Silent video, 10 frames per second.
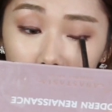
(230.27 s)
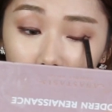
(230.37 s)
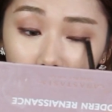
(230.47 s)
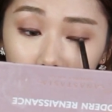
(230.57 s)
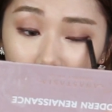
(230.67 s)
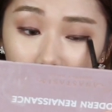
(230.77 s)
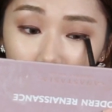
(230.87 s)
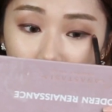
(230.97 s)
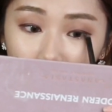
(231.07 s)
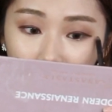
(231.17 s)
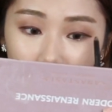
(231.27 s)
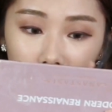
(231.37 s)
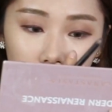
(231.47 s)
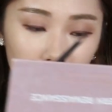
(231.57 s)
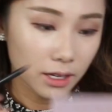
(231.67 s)
Oh my god,
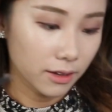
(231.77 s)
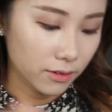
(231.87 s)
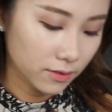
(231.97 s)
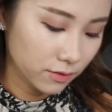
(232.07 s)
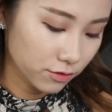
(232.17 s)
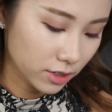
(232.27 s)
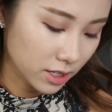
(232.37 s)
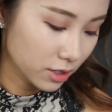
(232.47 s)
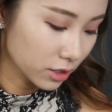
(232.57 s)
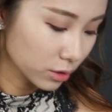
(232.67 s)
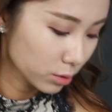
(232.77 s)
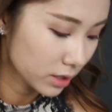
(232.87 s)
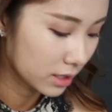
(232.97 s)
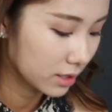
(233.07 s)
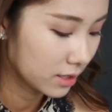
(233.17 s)
I don't even freaking
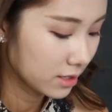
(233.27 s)
contour it.